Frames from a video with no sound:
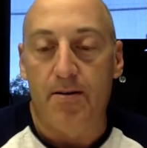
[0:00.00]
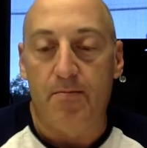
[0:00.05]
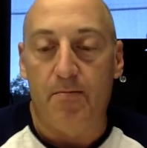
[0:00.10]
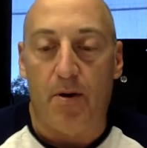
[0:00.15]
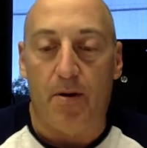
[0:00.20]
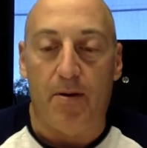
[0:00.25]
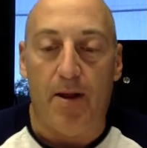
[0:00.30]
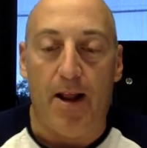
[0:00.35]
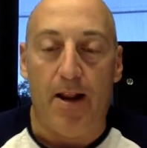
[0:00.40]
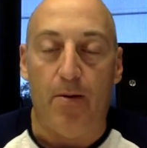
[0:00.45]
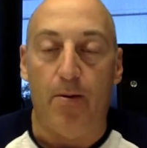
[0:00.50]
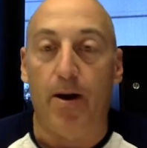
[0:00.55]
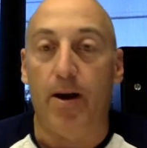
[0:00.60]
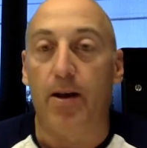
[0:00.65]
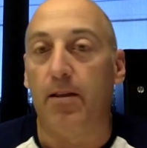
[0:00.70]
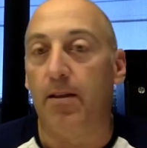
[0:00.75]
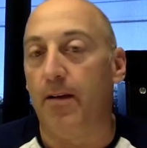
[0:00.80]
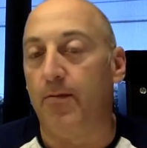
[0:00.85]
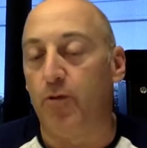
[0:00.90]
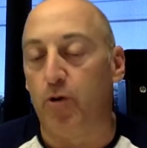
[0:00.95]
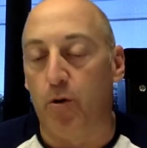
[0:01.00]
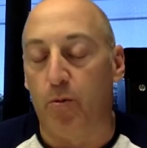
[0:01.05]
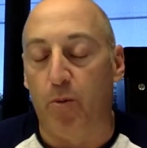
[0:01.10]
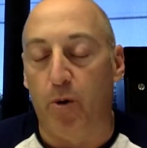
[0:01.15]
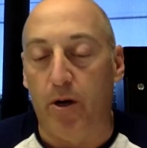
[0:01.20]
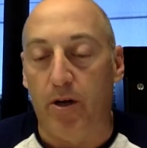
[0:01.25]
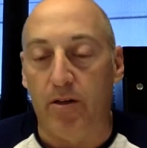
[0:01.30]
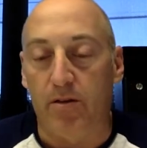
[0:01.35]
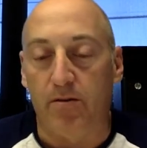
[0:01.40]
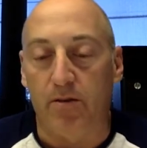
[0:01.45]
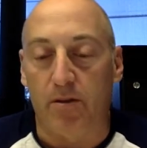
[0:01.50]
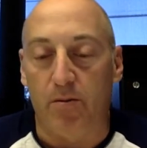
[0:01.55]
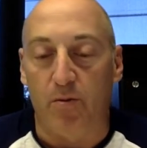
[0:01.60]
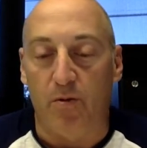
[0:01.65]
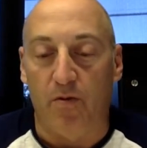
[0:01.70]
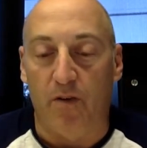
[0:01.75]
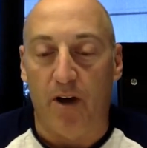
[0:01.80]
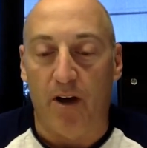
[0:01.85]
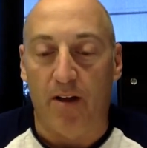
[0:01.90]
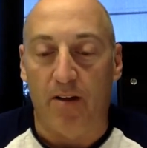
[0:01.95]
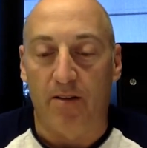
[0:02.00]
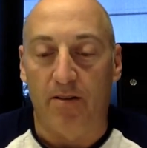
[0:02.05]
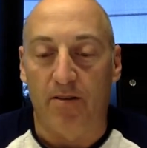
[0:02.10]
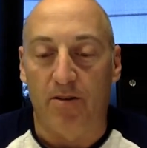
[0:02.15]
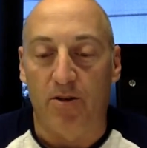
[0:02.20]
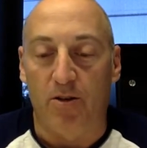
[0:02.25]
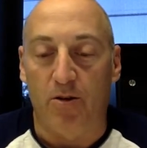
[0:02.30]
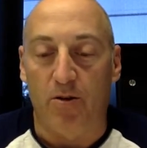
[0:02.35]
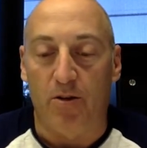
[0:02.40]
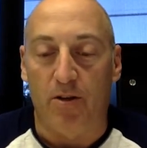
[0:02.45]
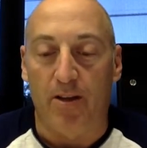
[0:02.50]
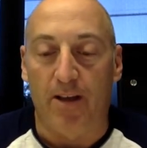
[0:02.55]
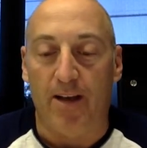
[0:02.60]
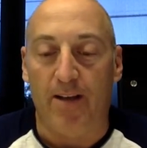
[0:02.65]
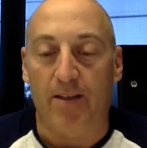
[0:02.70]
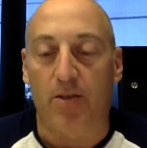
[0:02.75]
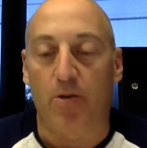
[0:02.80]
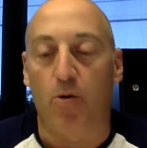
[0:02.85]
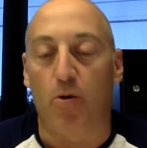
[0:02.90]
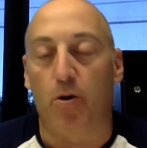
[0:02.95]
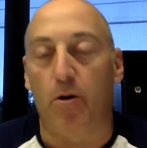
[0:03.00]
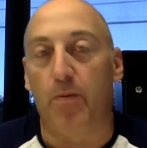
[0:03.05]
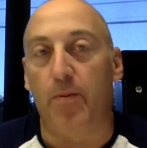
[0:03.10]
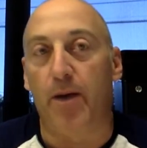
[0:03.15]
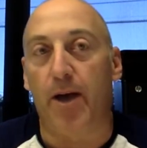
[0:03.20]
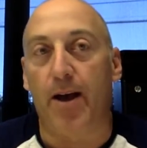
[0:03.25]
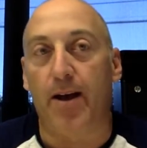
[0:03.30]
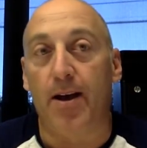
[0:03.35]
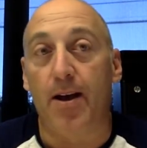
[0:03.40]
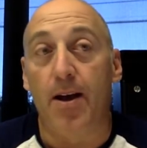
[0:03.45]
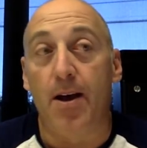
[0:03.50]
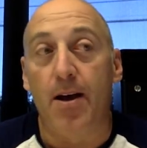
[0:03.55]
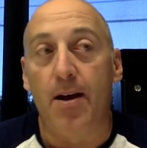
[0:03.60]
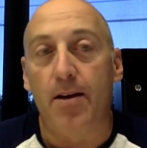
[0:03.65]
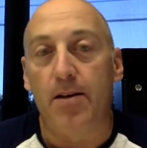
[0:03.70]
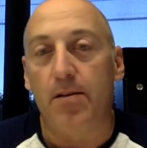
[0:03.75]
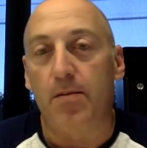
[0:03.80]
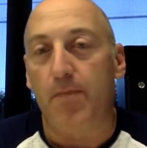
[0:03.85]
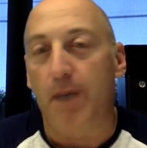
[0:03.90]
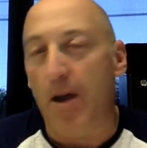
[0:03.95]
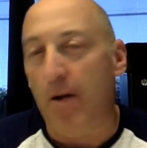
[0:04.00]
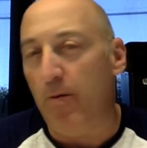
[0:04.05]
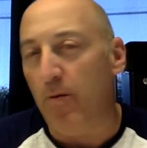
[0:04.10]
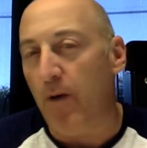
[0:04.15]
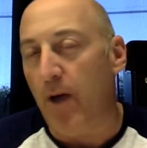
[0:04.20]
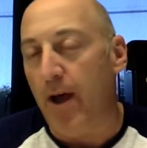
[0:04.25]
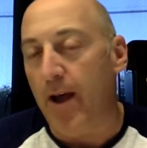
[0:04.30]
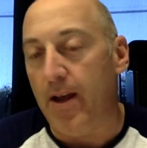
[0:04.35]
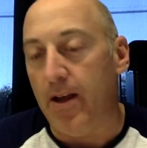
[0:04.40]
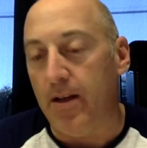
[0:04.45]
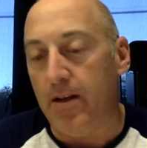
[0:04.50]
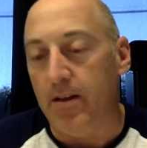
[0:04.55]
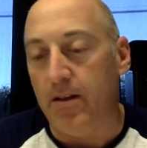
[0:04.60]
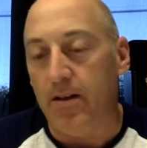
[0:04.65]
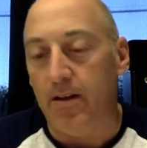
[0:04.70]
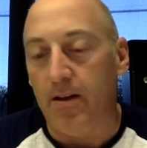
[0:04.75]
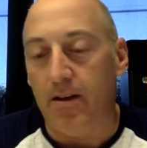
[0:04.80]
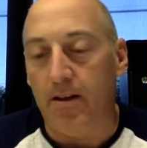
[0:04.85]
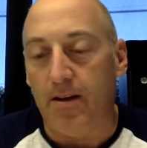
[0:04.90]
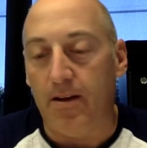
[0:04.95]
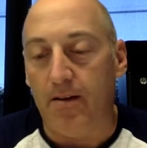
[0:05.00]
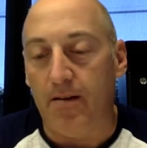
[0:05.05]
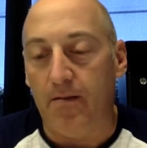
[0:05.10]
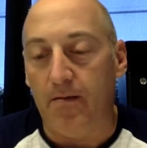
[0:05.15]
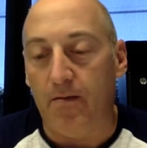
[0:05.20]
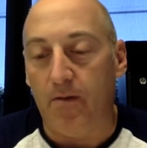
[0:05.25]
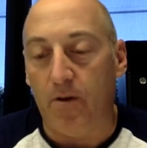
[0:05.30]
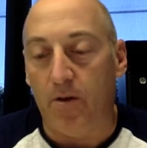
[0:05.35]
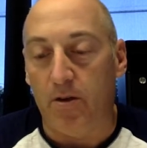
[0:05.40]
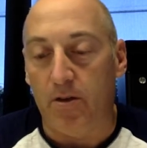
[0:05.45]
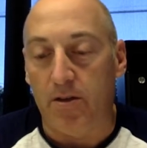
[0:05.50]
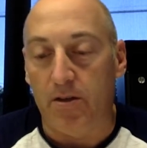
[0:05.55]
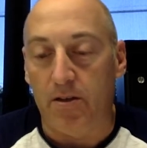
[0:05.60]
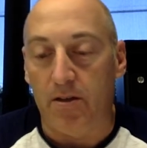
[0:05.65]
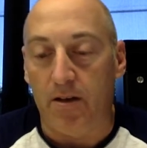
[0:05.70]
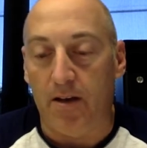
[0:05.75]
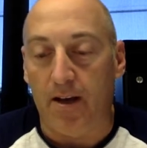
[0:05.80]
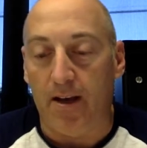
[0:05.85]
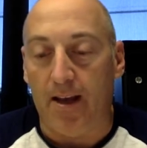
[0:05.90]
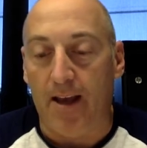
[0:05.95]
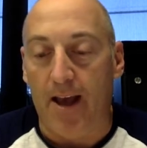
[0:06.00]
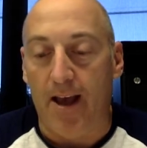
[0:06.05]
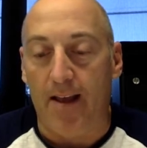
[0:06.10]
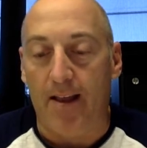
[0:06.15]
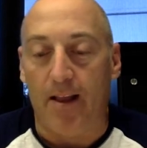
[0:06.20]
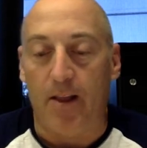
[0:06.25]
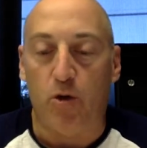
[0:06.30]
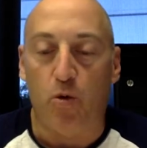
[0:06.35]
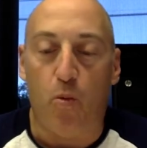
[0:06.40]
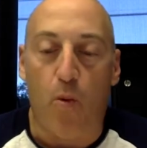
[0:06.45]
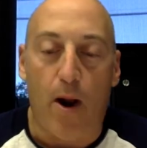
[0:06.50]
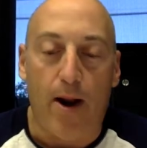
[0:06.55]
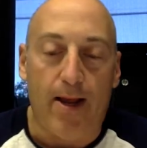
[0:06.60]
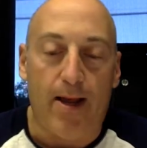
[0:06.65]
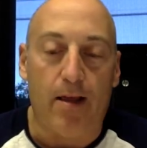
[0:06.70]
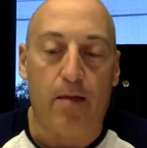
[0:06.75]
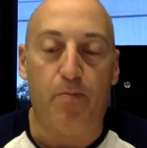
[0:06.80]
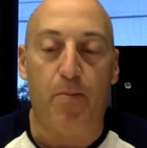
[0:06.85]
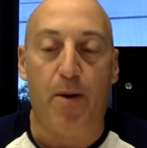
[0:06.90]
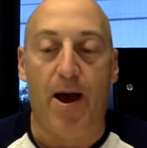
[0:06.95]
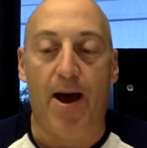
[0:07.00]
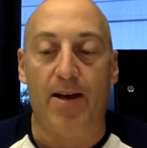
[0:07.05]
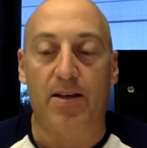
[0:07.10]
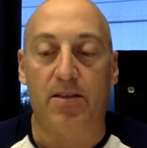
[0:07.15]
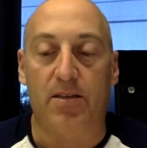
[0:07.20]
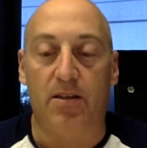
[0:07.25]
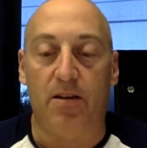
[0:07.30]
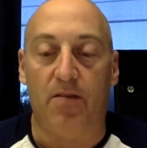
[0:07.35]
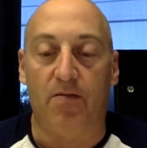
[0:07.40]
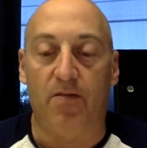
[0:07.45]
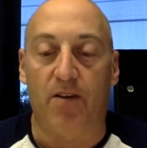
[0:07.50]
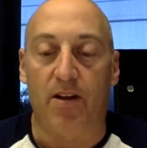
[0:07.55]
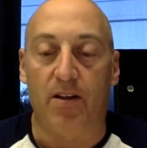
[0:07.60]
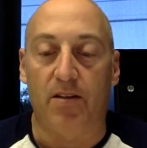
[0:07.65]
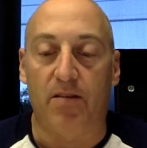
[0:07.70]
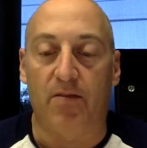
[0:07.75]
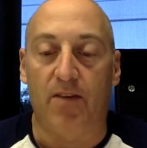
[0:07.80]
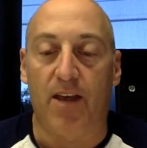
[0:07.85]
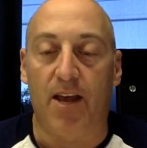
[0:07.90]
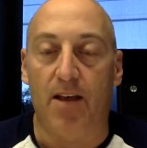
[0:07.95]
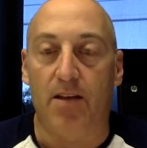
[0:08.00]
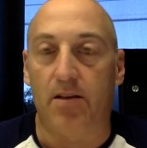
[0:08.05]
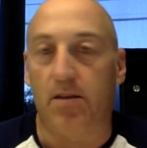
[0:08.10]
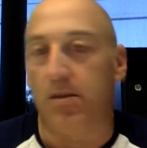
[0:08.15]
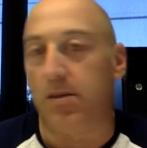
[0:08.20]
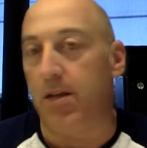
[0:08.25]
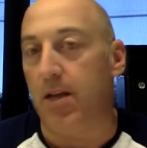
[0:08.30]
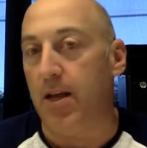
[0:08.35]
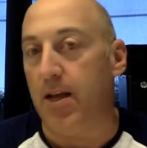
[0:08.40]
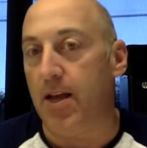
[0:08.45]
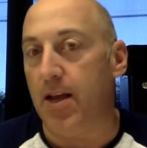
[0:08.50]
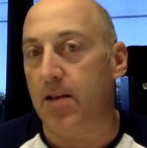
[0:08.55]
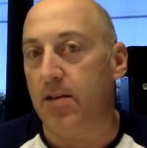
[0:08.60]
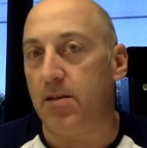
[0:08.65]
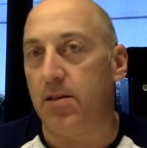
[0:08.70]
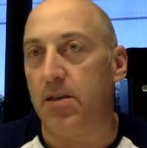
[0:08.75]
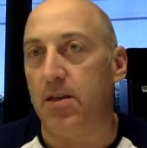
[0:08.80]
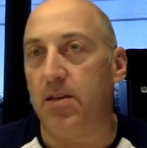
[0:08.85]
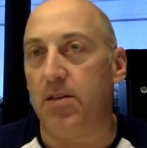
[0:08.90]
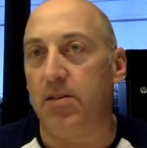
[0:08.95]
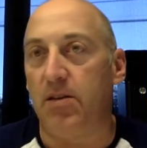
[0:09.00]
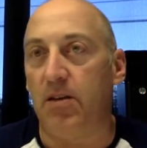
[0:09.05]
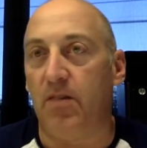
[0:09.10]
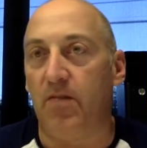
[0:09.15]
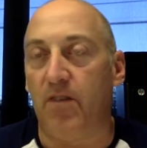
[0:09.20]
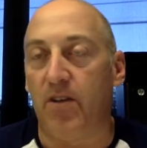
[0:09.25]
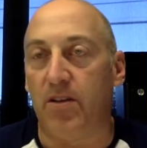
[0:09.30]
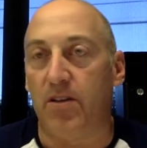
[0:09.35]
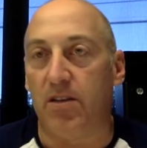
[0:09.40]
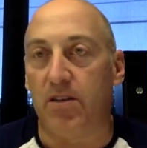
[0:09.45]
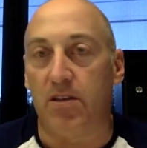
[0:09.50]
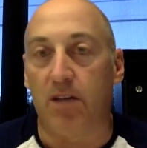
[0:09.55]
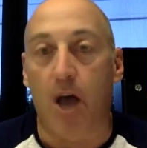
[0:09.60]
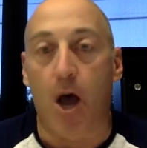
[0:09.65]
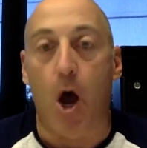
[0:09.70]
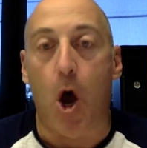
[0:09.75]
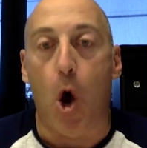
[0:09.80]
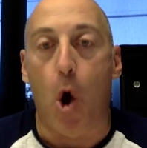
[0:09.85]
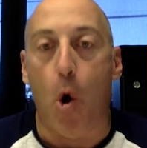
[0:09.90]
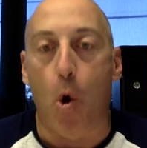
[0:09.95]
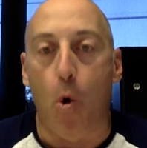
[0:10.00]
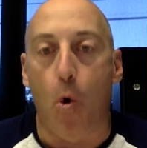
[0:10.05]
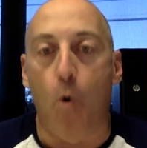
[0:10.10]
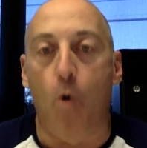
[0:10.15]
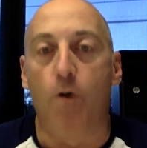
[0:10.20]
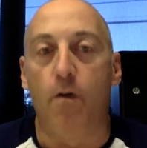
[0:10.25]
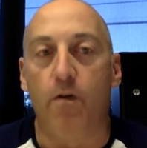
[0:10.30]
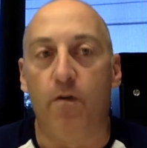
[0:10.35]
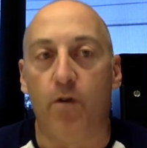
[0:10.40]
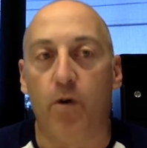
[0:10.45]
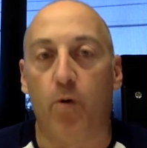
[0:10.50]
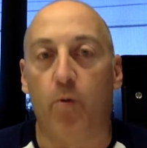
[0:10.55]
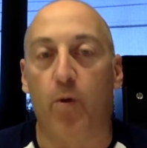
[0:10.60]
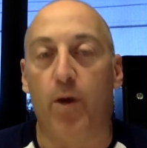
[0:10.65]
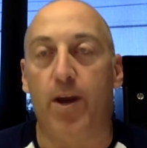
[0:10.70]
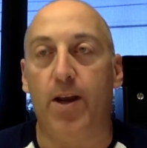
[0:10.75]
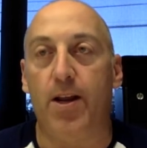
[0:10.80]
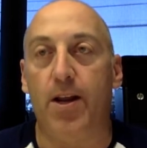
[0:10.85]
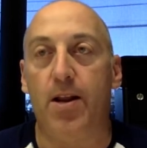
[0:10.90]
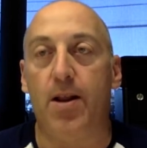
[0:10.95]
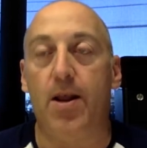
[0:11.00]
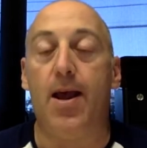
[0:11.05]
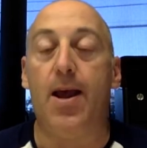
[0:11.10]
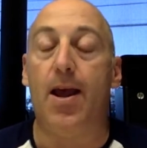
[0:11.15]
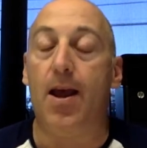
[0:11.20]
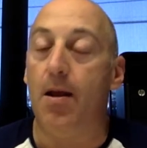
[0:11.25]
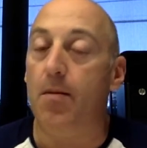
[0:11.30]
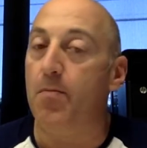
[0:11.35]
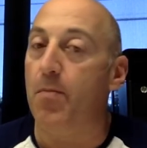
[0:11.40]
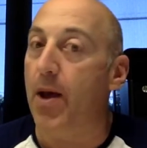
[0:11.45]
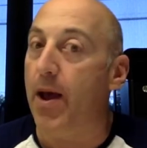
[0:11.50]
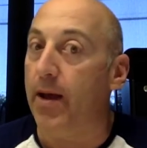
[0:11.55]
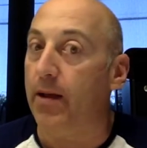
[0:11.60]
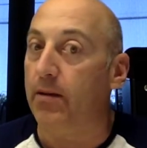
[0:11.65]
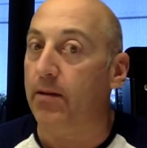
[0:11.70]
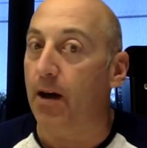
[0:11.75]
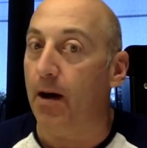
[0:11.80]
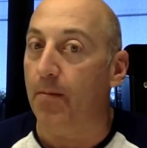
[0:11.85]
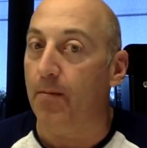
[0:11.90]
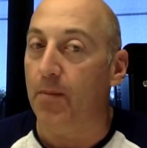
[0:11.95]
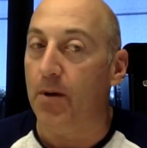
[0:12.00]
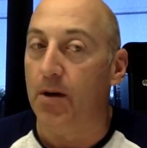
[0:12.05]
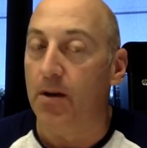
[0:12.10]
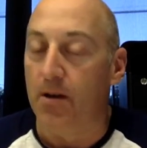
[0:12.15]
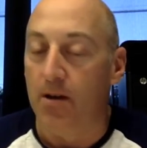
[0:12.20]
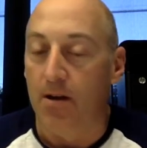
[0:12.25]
But anyway, love Drew Brees. Let's move on to the next quarterback. So Matt Ryan versus, again, a 20th pass defense of Kansas City. Kansas City's defense is overrated and banged up.